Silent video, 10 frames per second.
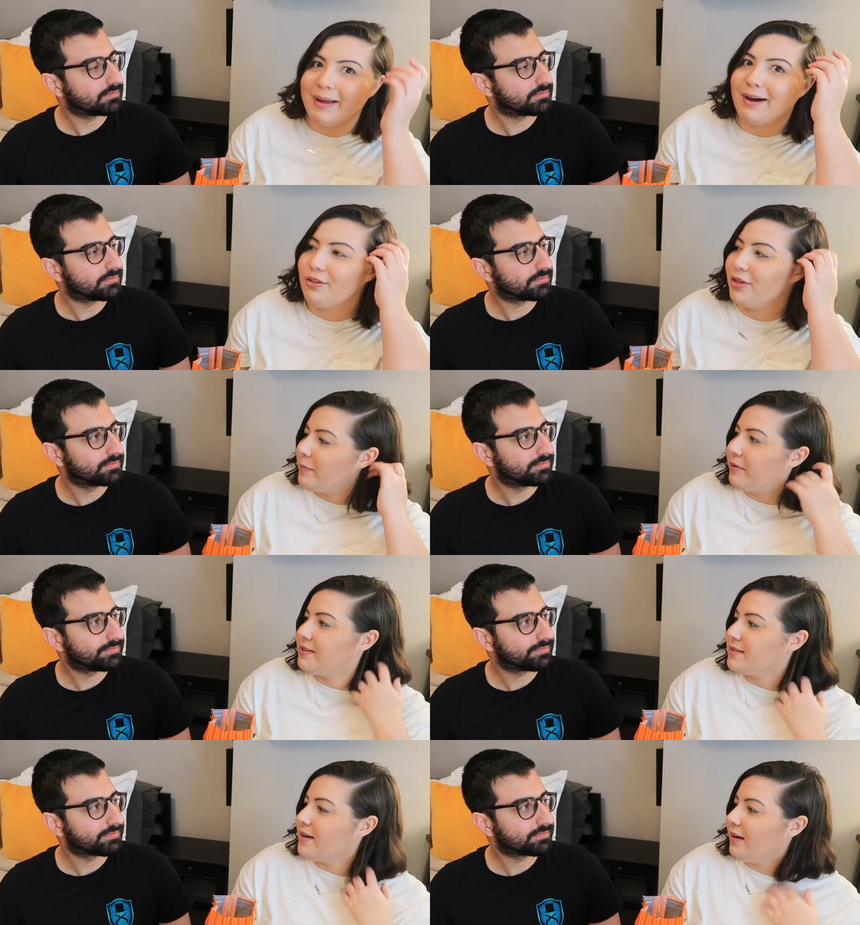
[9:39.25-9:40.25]
Speaker 1: mouth, but
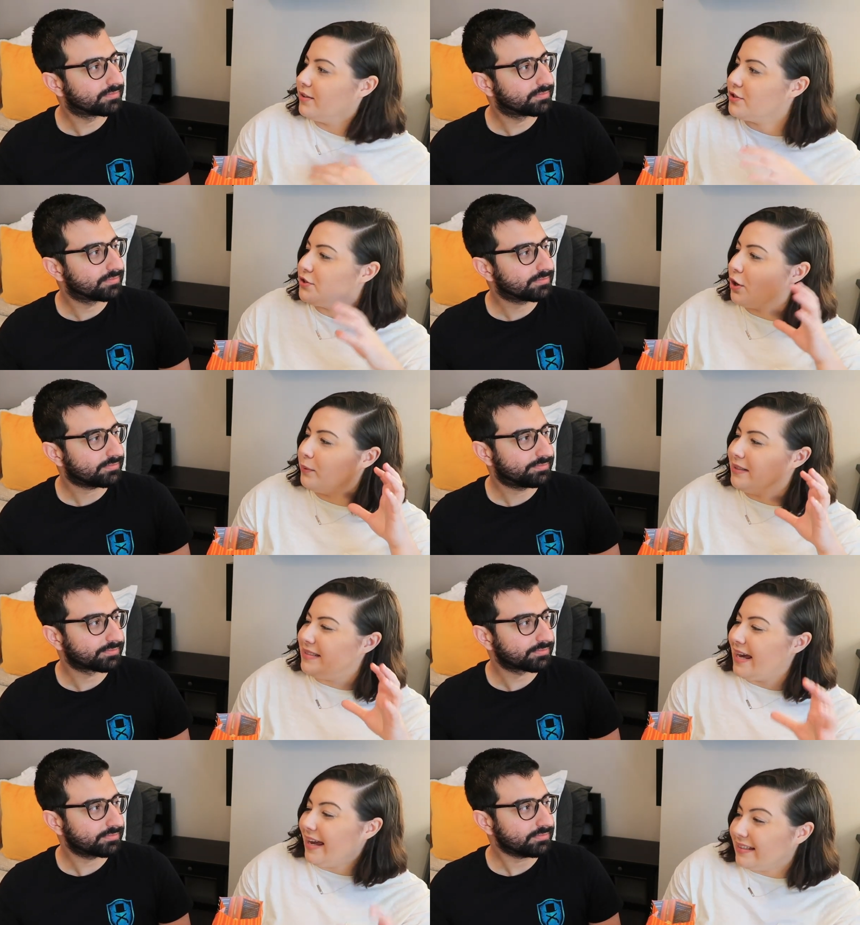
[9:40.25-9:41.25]
it's not so
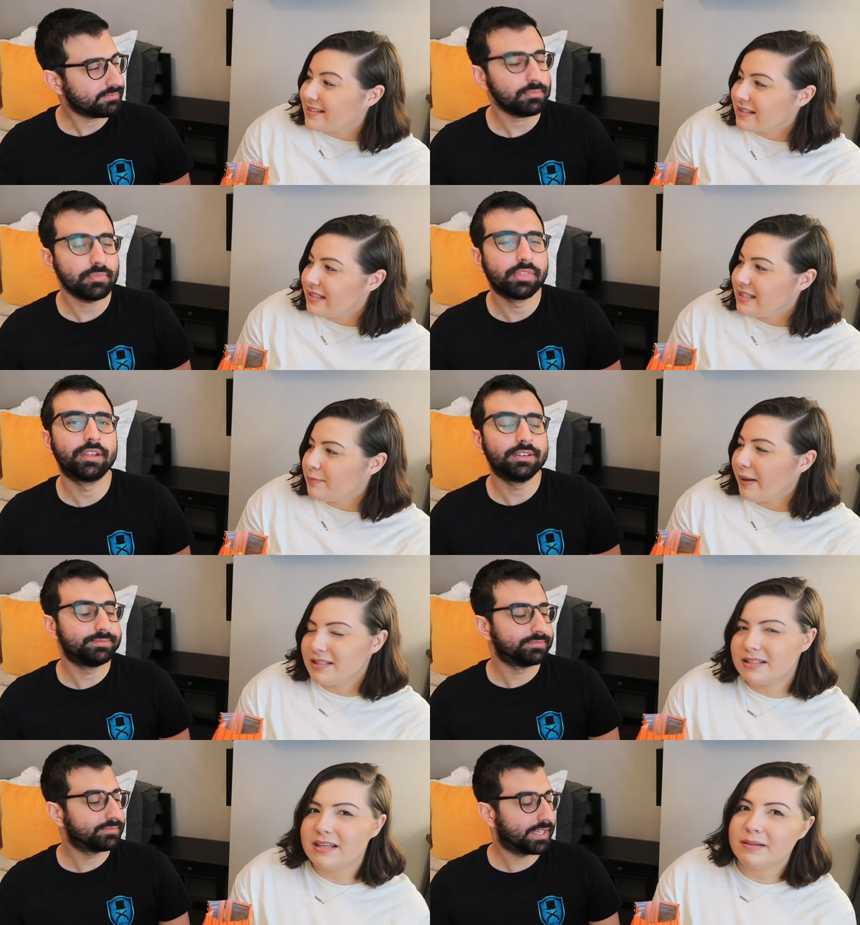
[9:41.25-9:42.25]
intensely
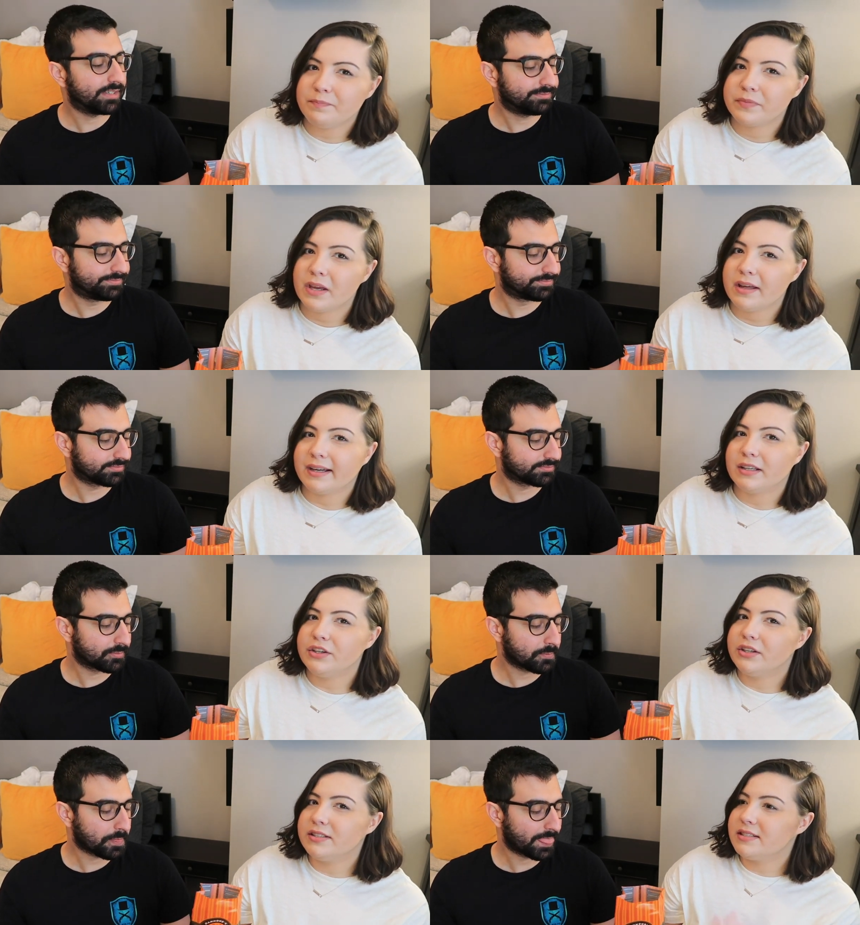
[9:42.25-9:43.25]
spicy. Yeah. Like,
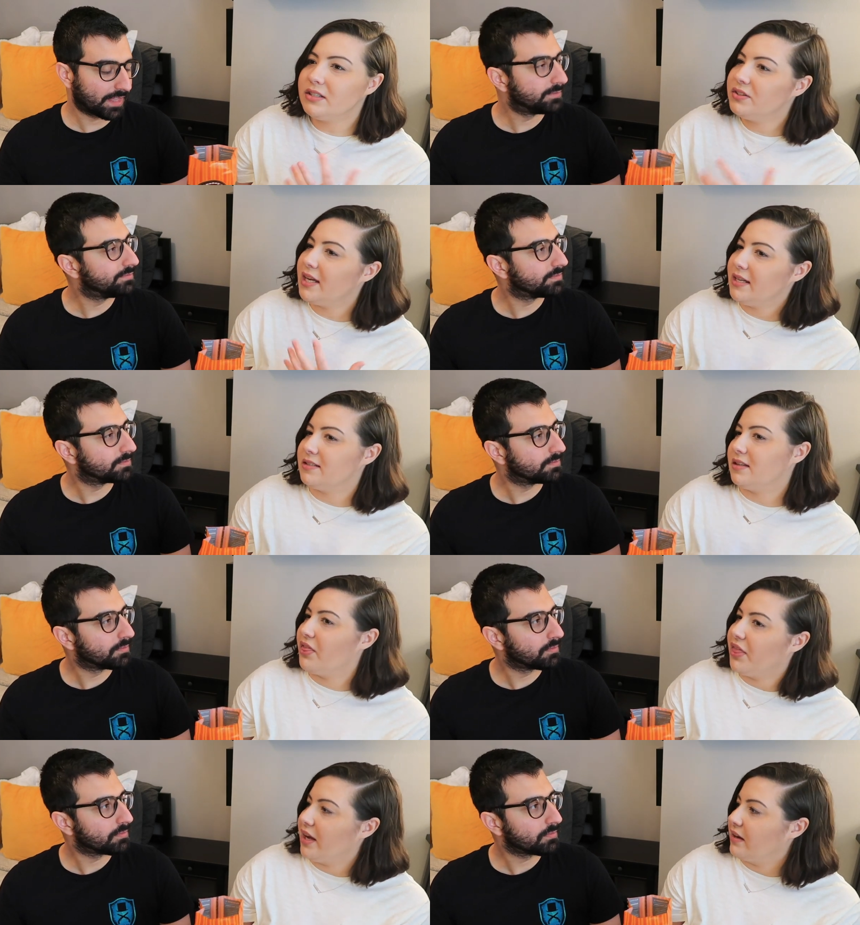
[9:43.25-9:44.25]
you can still taste the
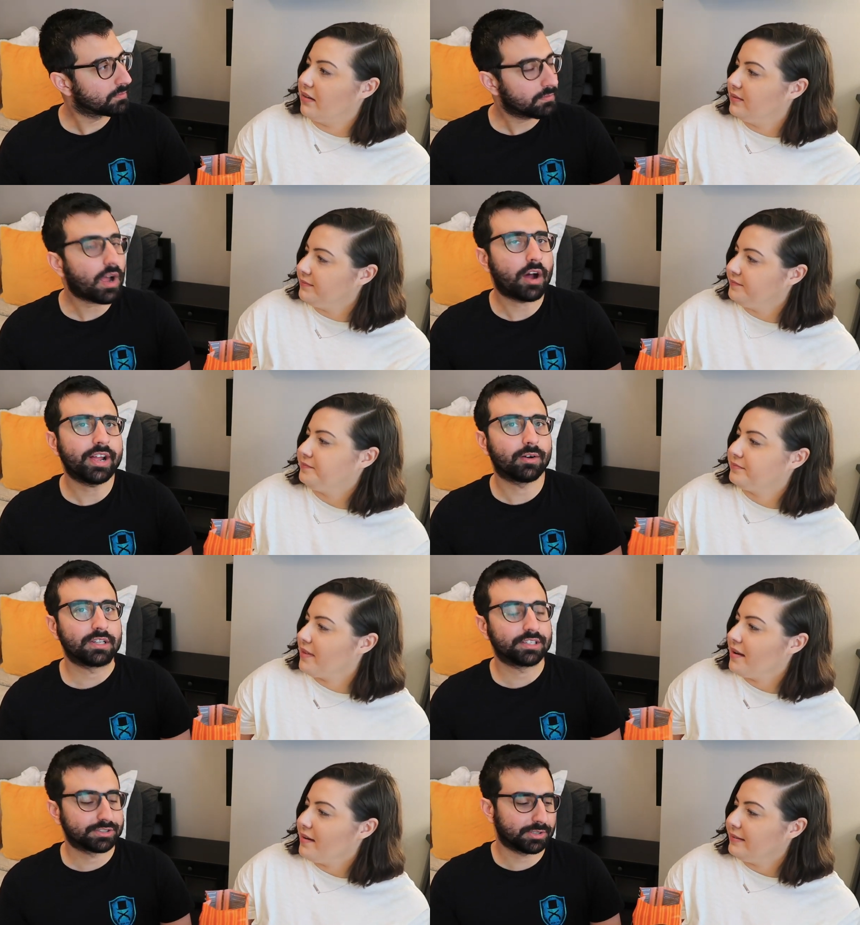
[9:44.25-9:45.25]
thing. Oh,
Speaker 2: yeah,
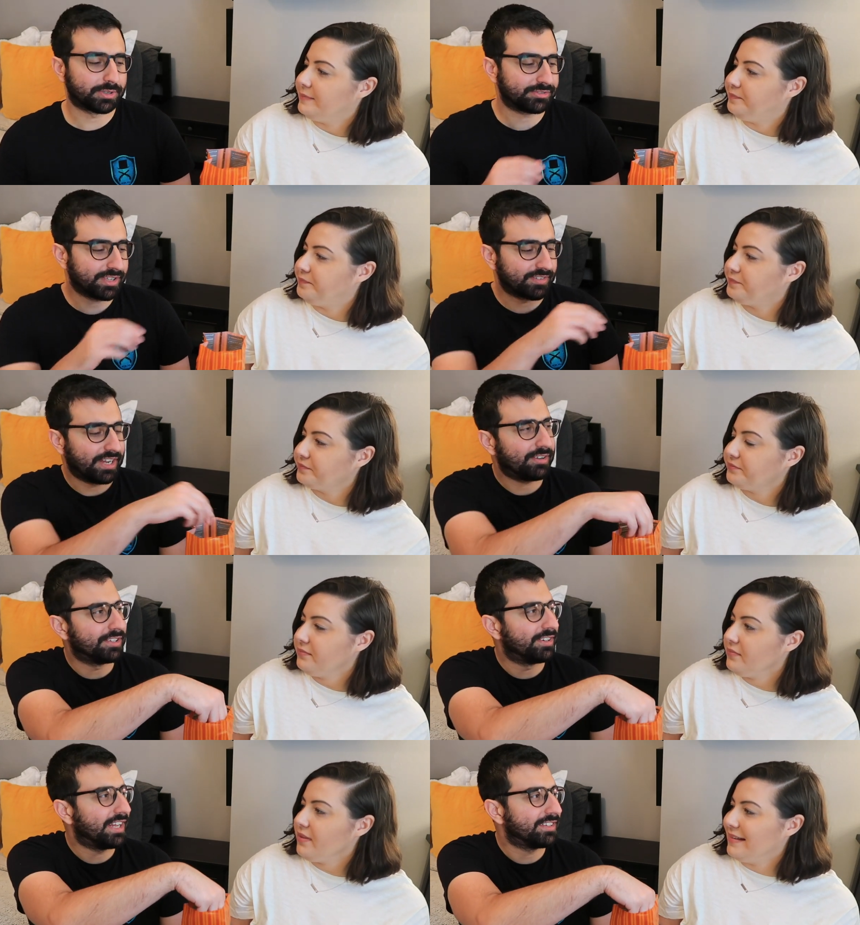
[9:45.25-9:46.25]
well, there's so much flavor. How
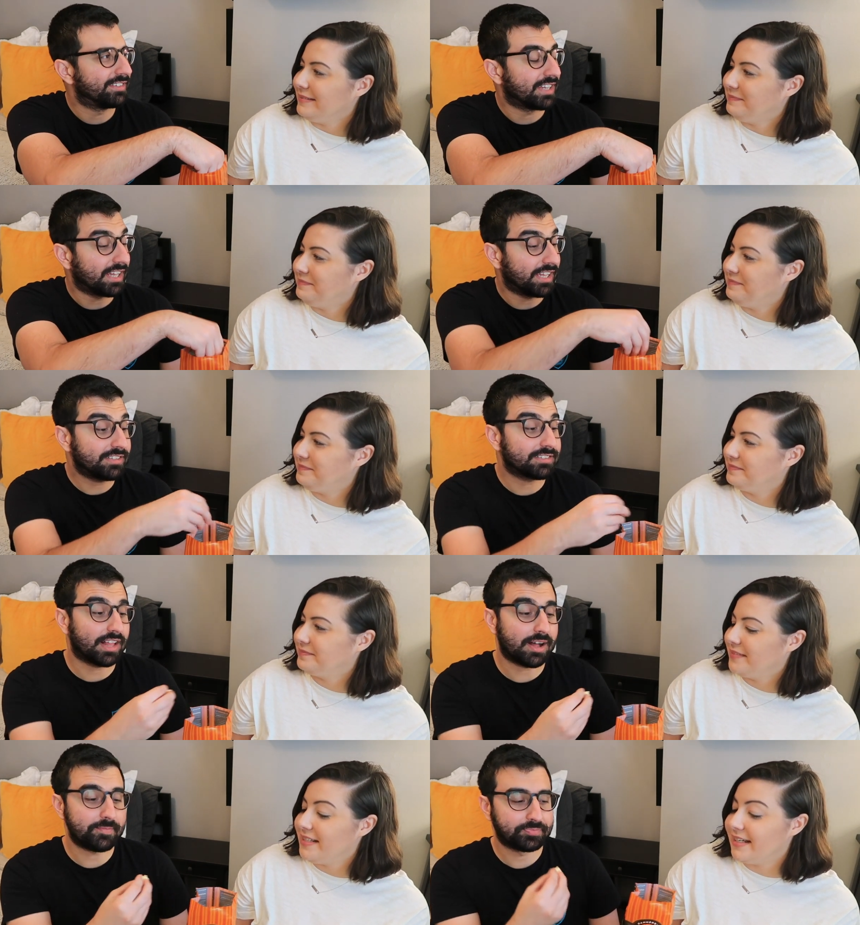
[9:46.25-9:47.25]
can you not taste it? I like this a
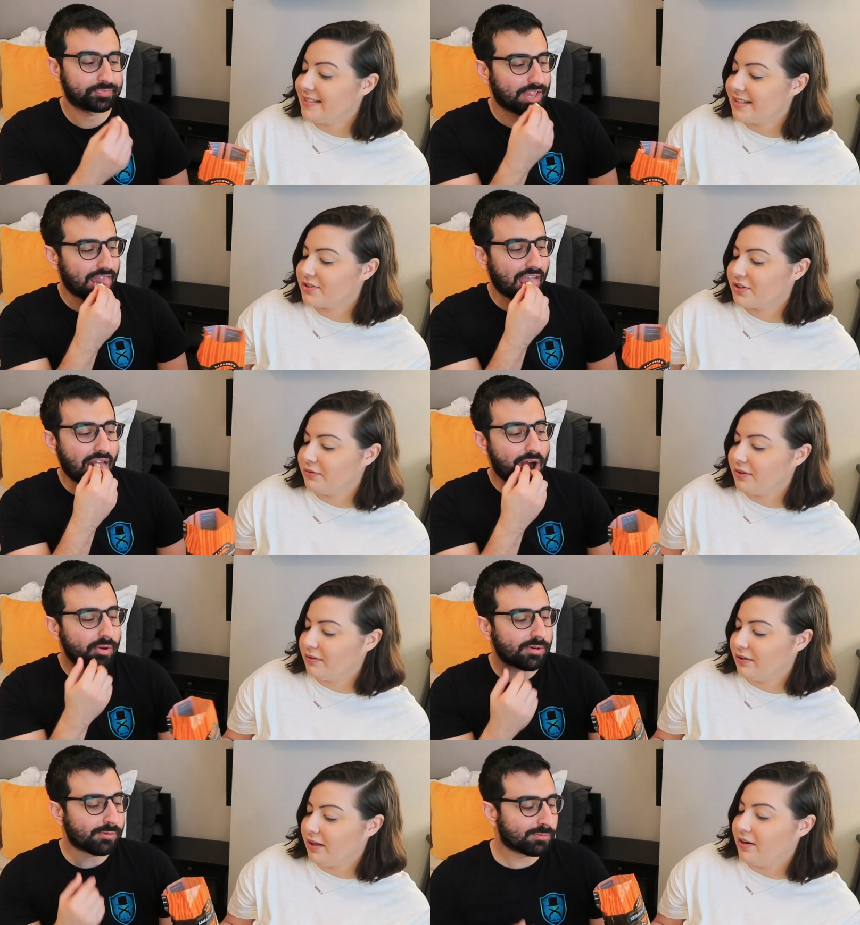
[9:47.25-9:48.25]
lot. Yeah,
Speaker 1: it's actually
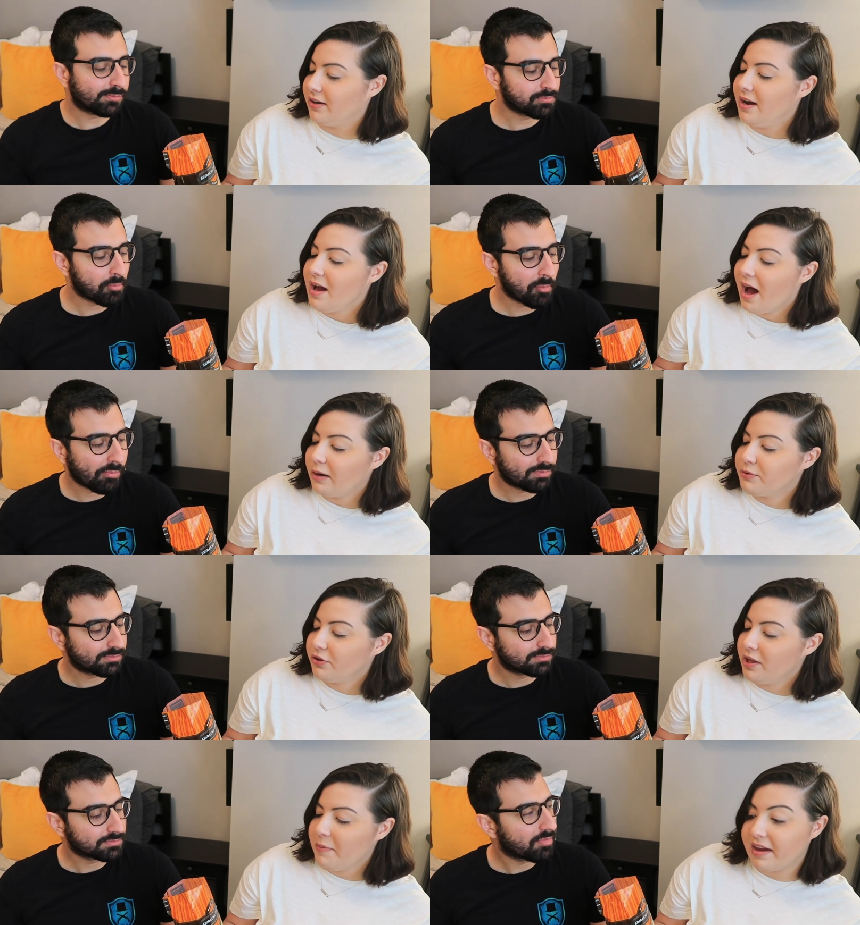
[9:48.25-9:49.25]
really, really good. I'm
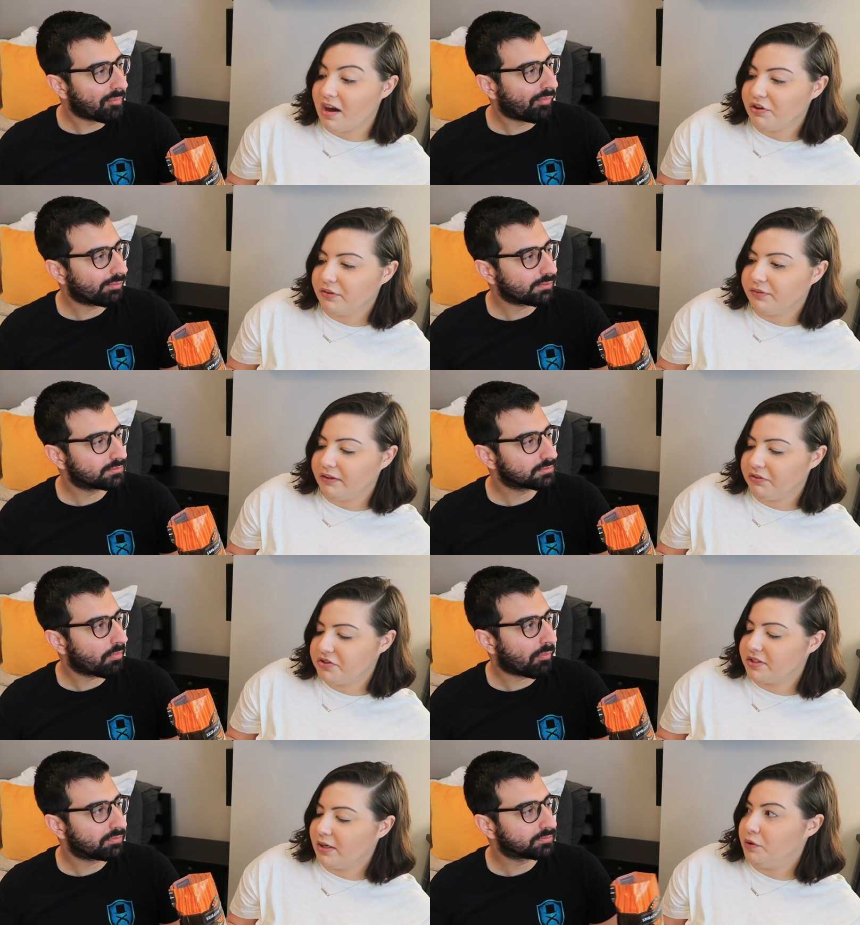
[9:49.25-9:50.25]
sure they make other
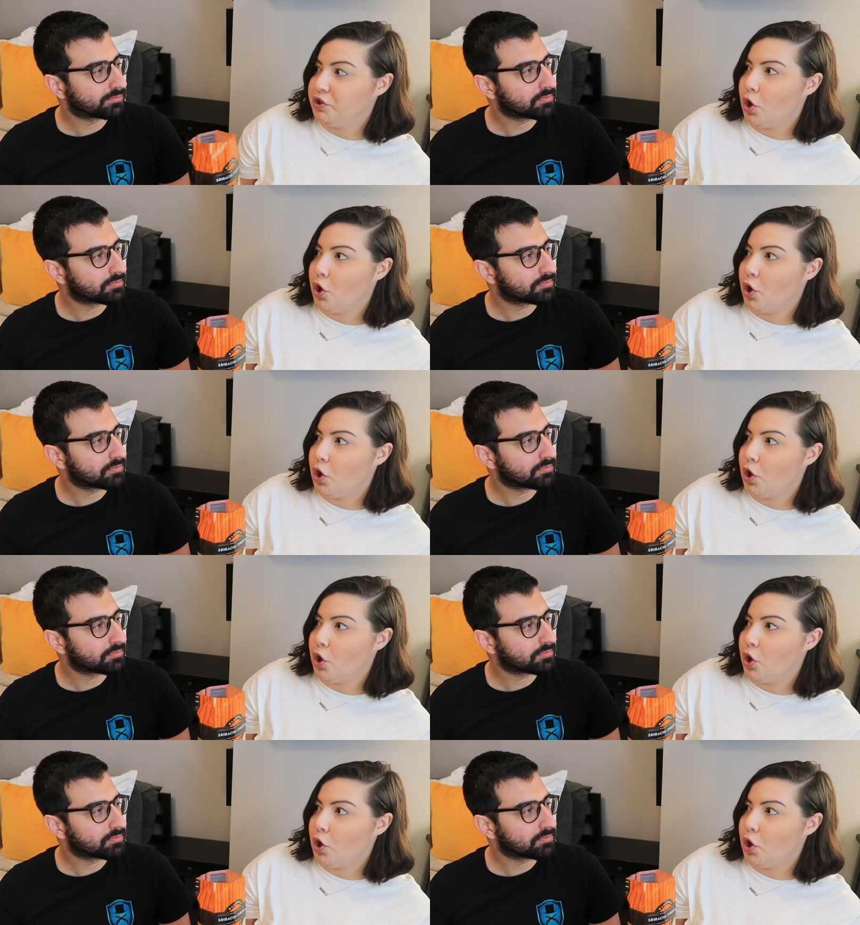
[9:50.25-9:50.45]
flavors, and I would